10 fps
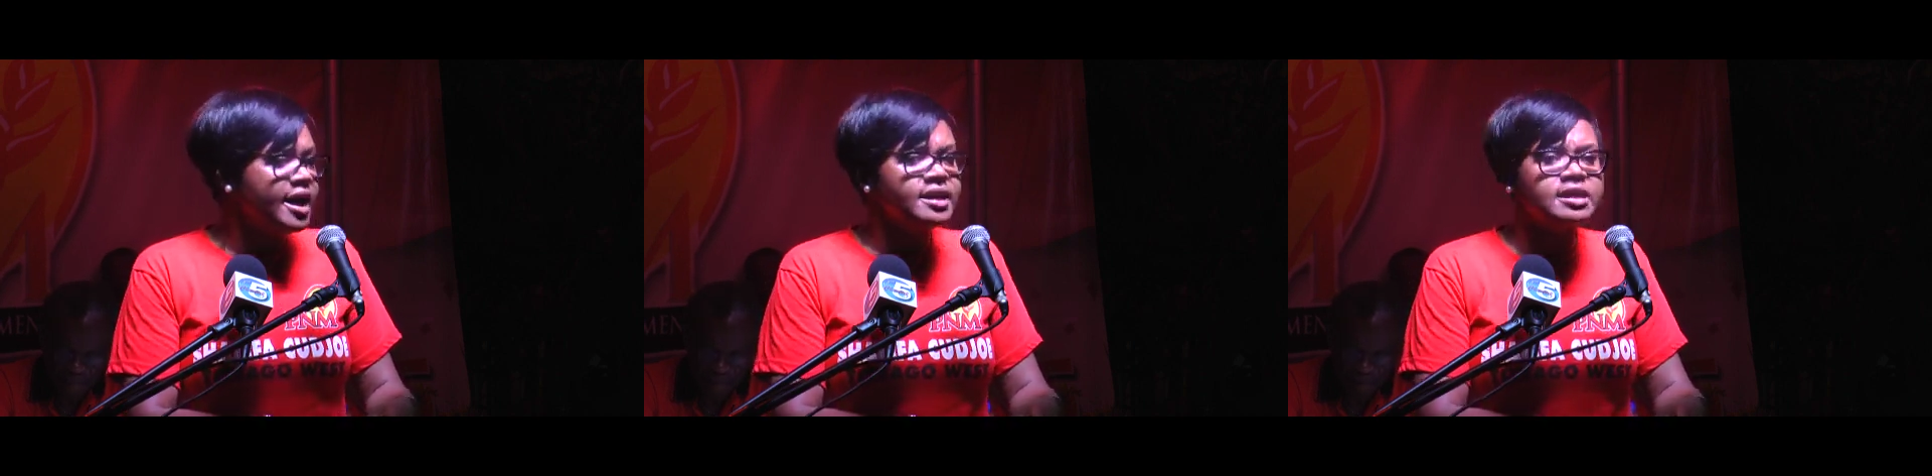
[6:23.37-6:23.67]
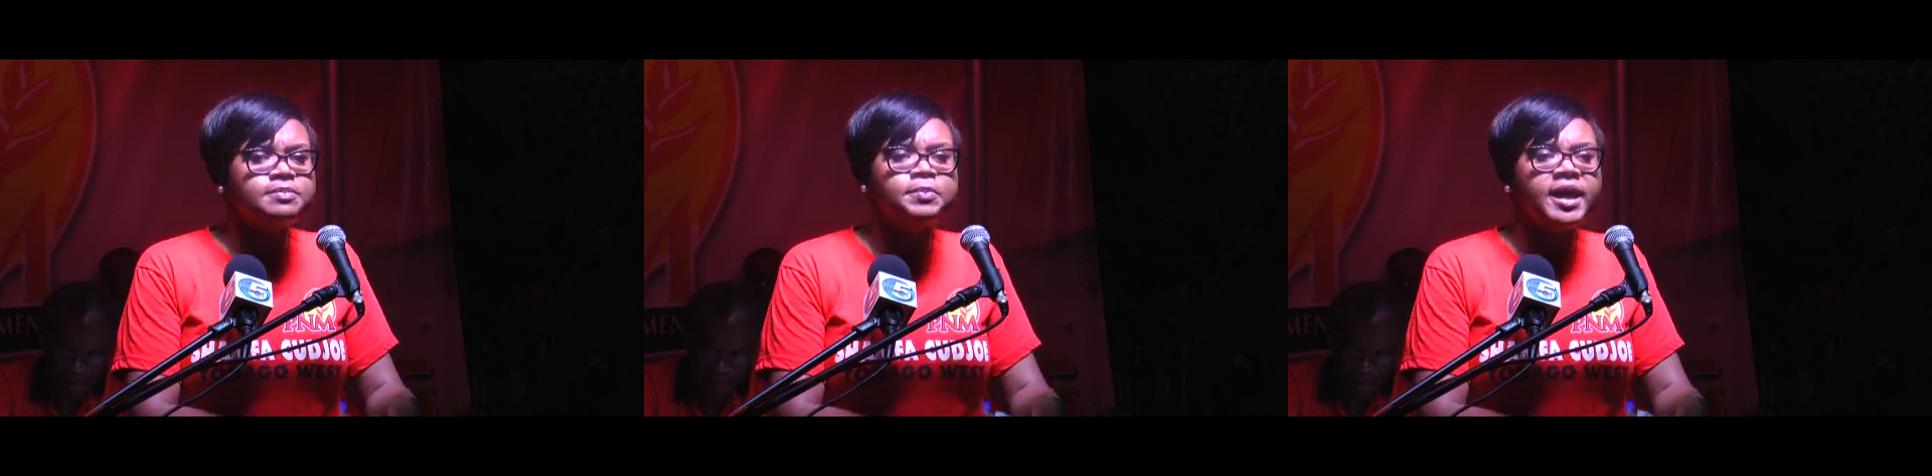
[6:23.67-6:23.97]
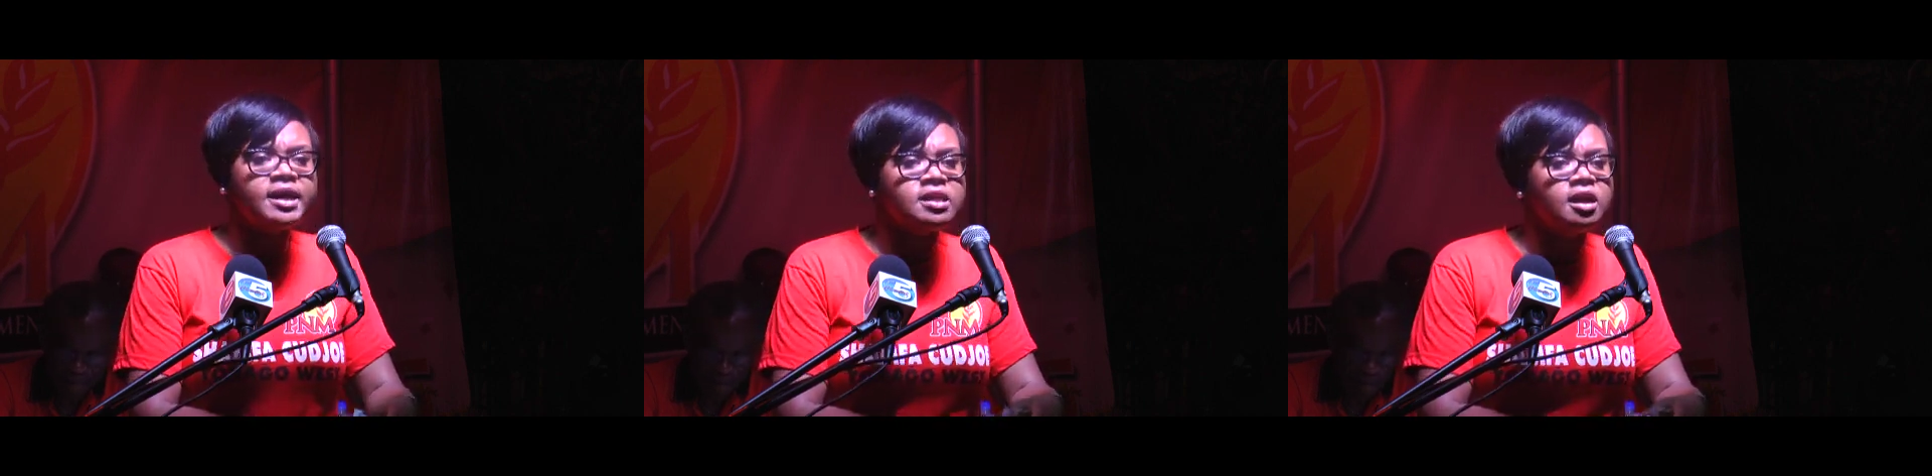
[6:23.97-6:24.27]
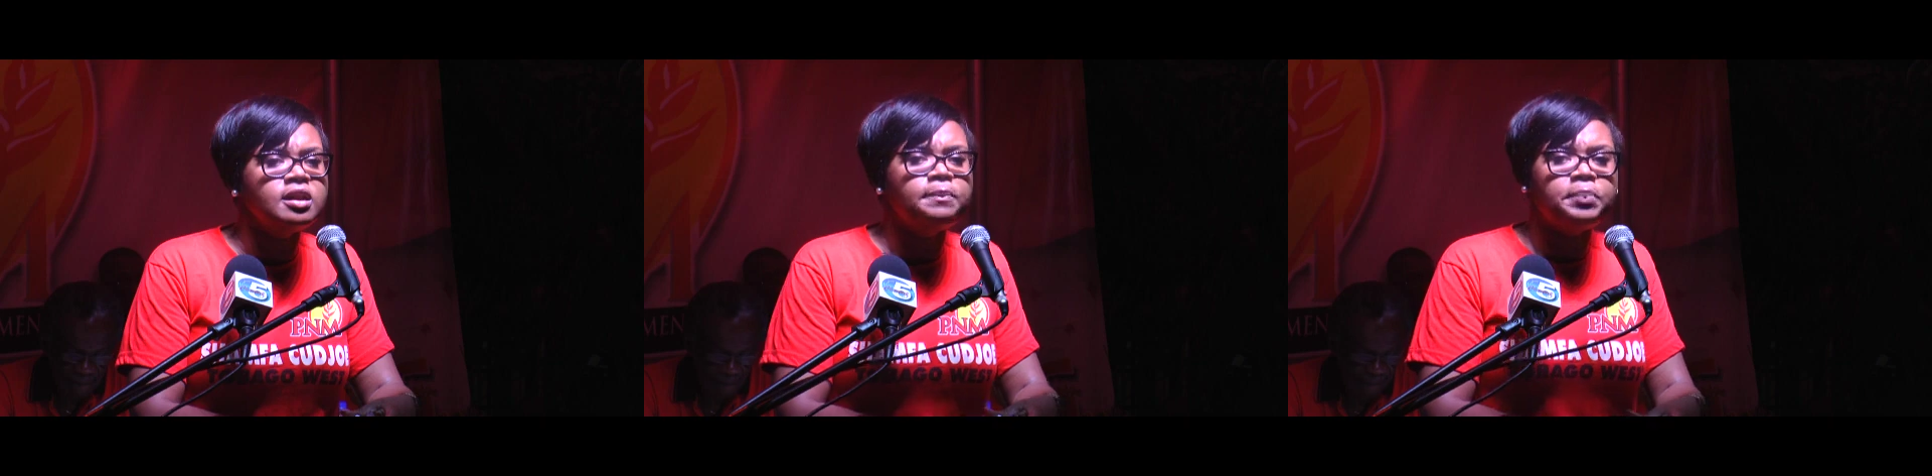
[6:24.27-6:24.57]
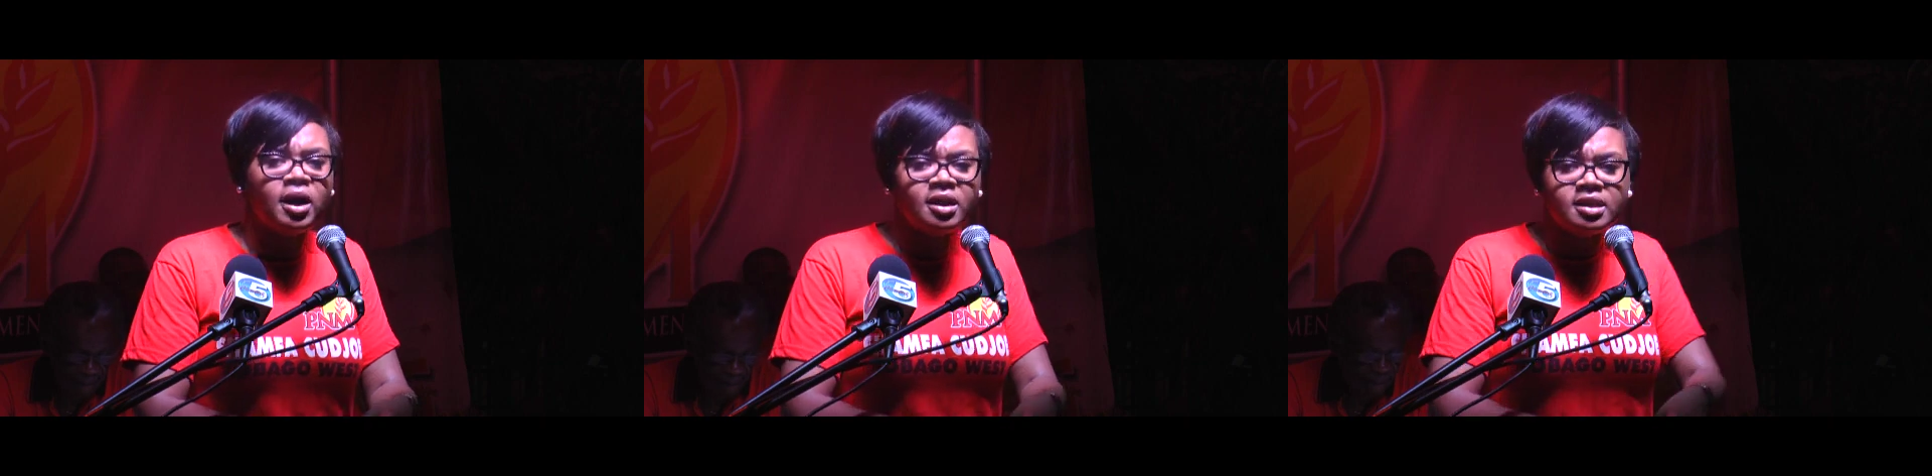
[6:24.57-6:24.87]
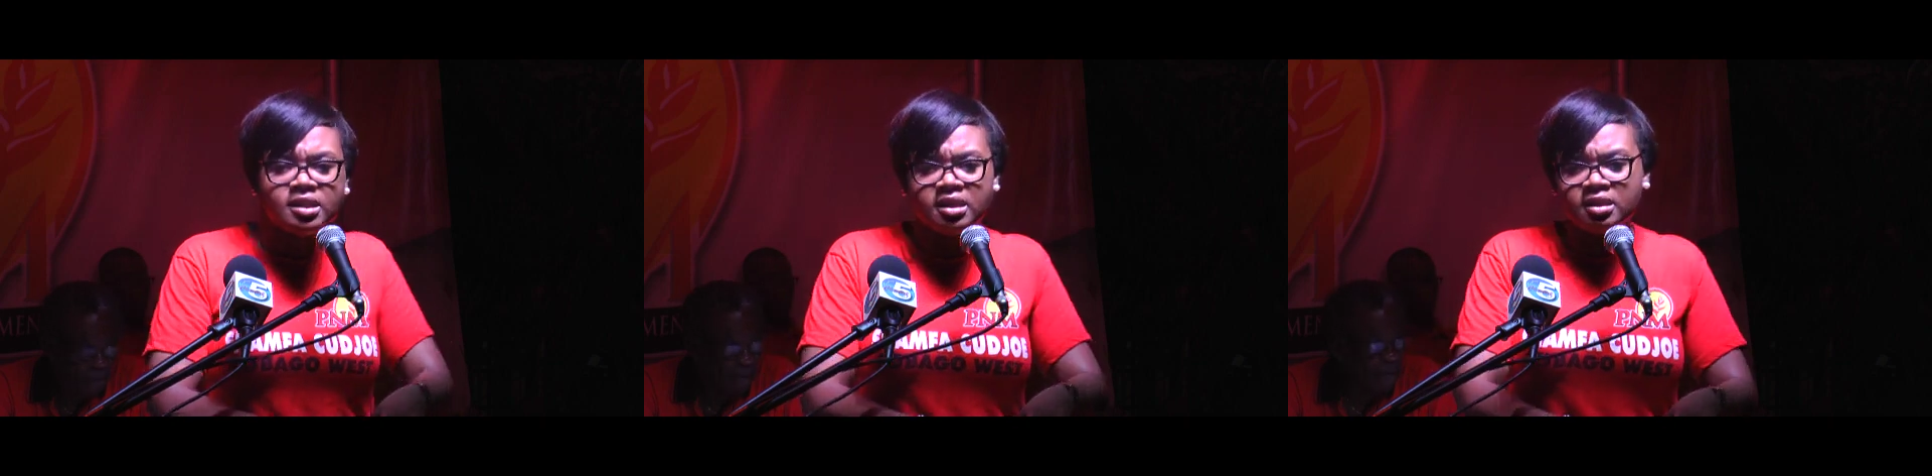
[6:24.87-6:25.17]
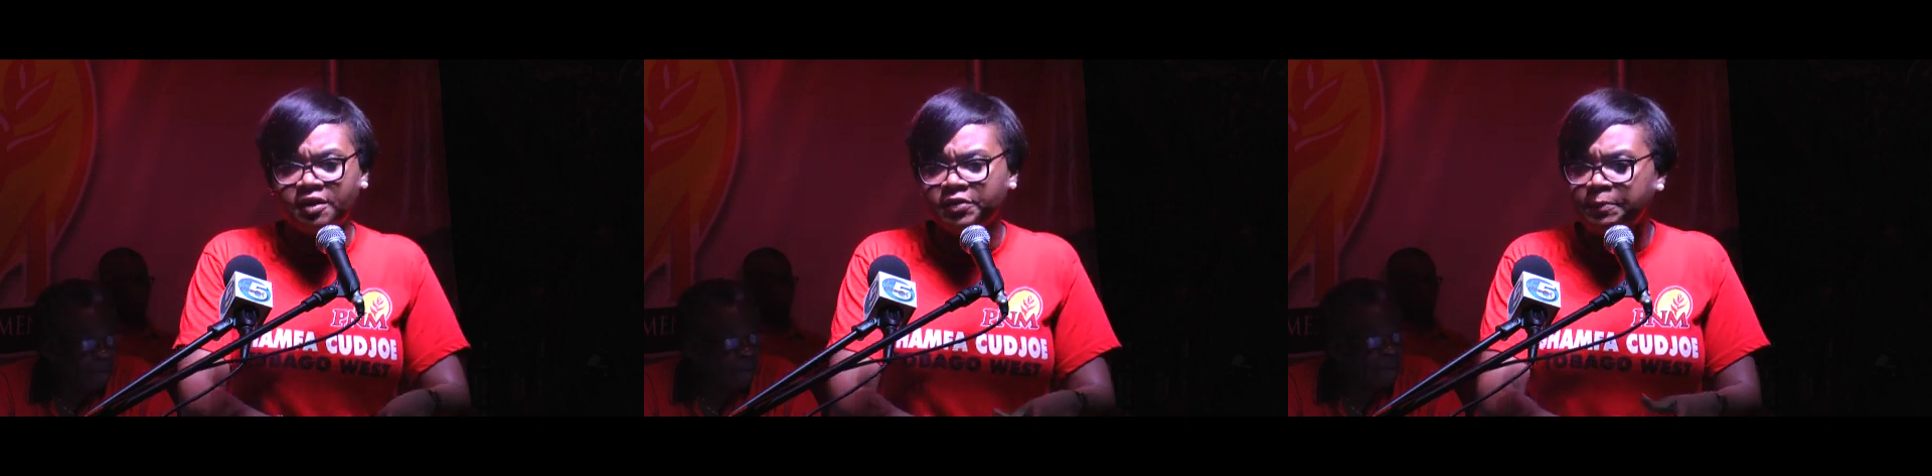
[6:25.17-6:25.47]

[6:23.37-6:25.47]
It is based on the policies of